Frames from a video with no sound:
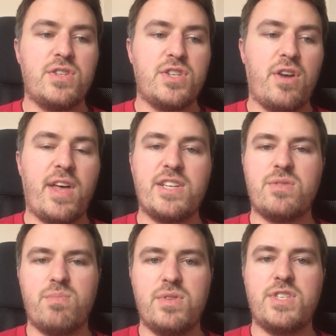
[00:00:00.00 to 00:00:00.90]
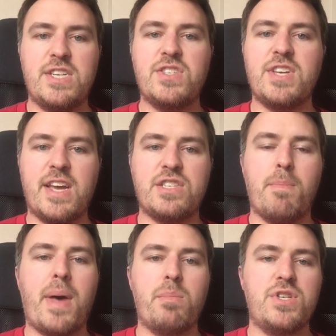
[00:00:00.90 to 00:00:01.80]
So that's season tickets
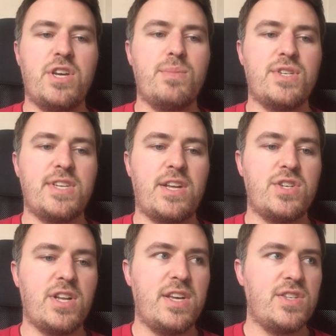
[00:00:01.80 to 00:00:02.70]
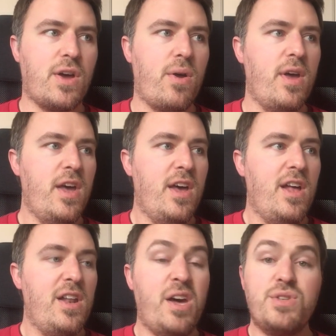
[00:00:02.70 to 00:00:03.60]
and memberships, essentially. So
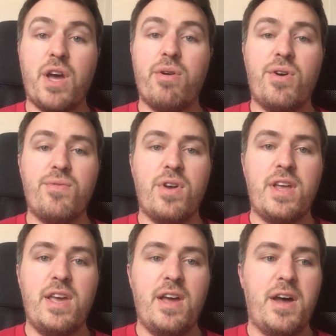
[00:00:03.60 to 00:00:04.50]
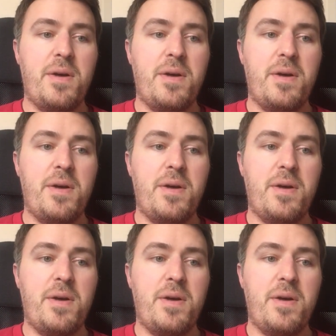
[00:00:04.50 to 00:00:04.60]
loads going on, really.